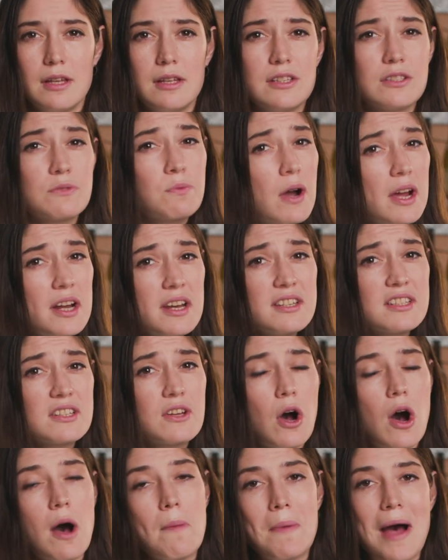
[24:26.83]
This wine has
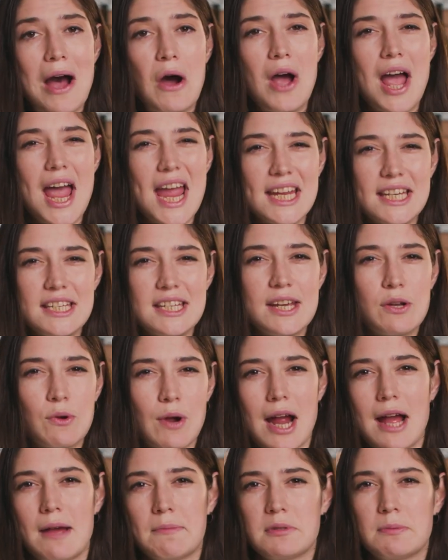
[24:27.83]
got about 80
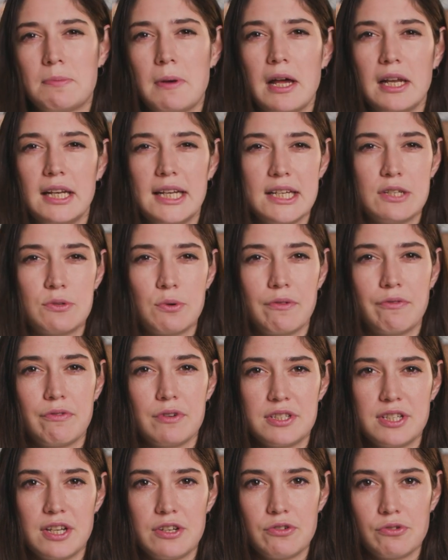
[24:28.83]
grams per litre of
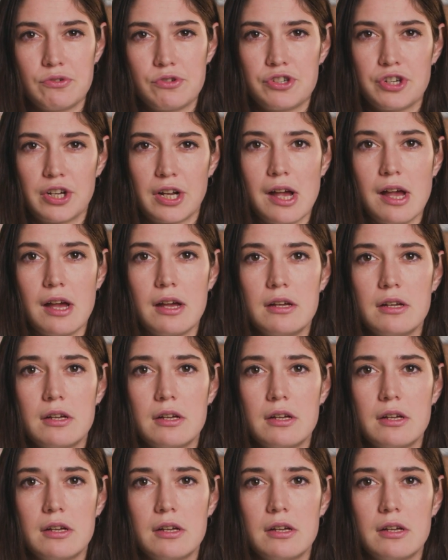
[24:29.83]
residual sugar,